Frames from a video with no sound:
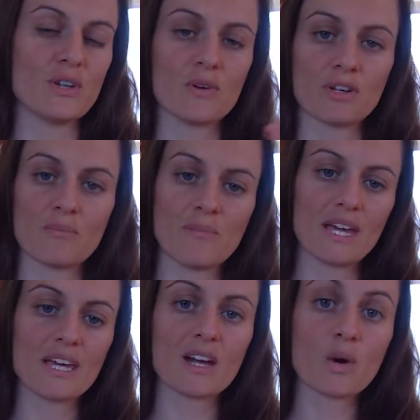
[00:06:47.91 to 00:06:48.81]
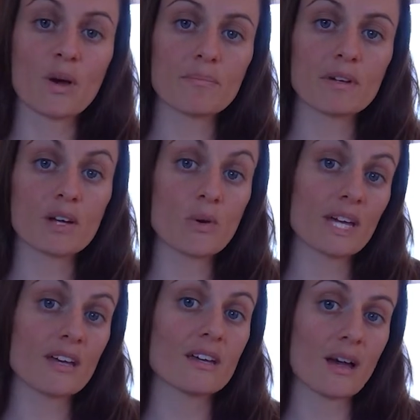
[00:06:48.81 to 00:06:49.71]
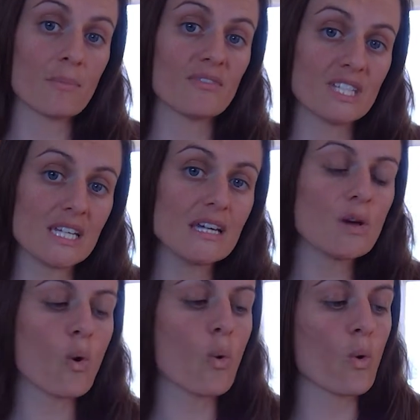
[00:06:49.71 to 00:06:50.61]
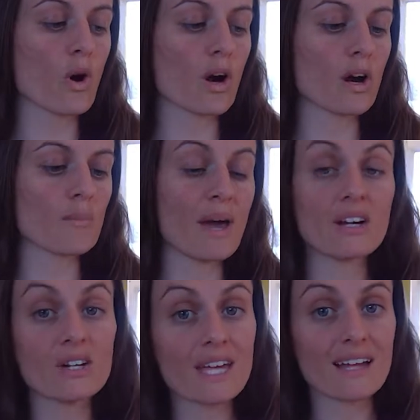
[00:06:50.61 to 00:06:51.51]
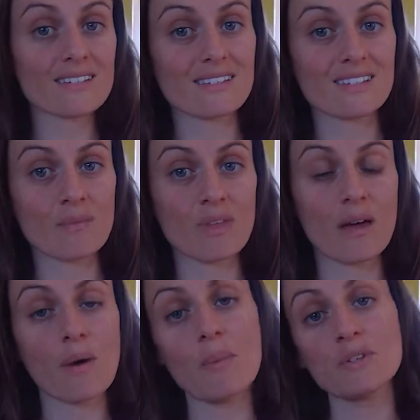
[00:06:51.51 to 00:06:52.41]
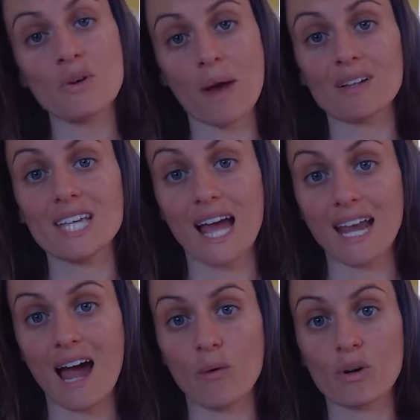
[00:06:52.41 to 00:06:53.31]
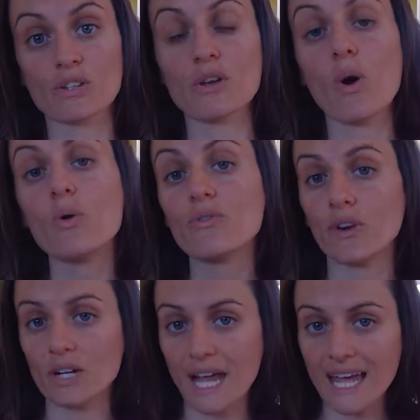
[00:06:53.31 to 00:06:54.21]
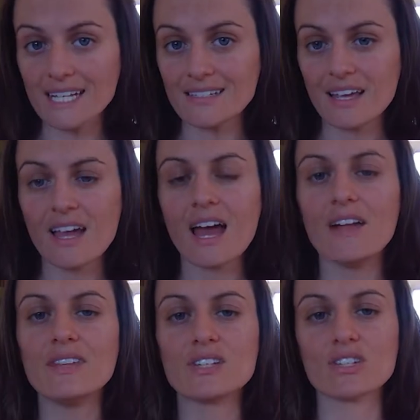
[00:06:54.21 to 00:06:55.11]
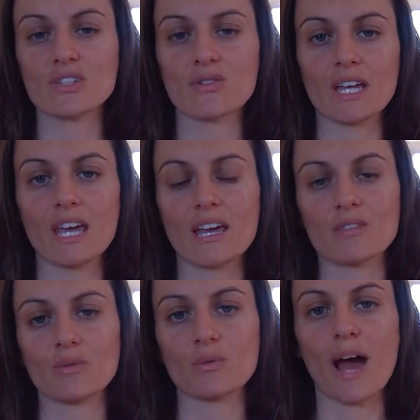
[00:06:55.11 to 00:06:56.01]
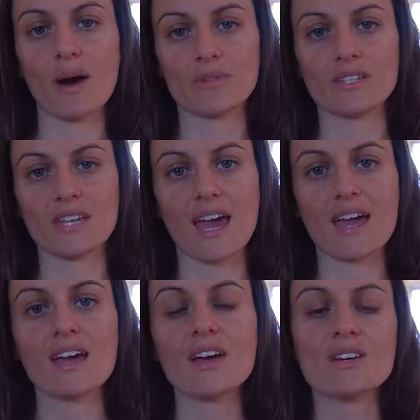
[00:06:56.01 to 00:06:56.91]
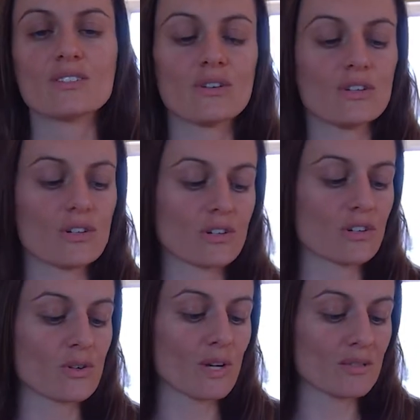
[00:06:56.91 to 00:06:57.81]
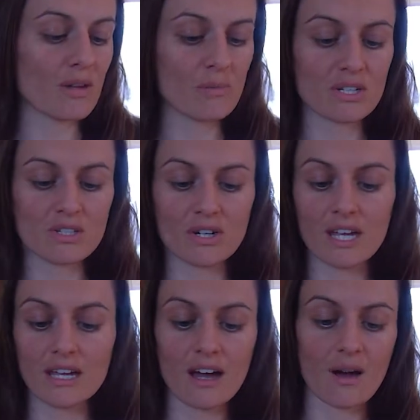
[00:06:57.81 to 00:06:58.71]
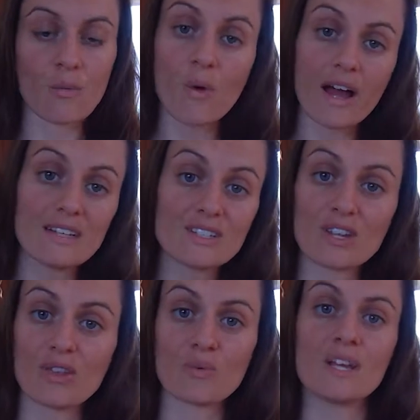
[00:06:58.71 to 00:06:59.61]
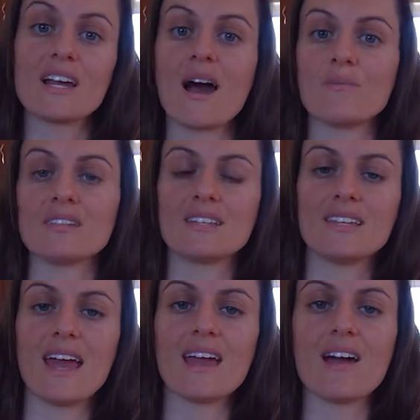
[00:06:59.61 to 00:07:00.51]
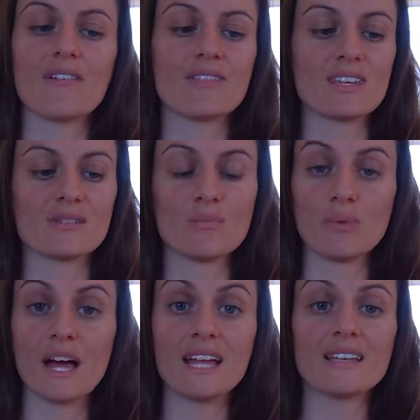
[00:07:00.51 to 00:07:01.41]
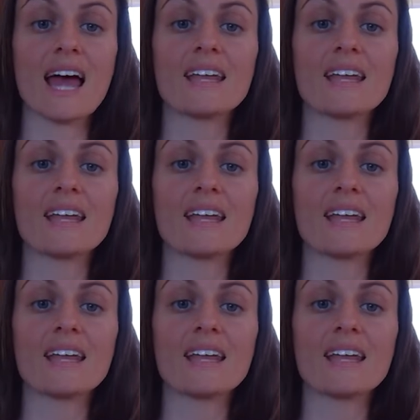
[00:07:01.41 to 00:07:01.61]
if you're making a quick cup of tea, or better yet, to steep them up to about 10 hours overnight and then just drinking it throughout the day. So you're going to be able to drink 1 to 3 cups a day of this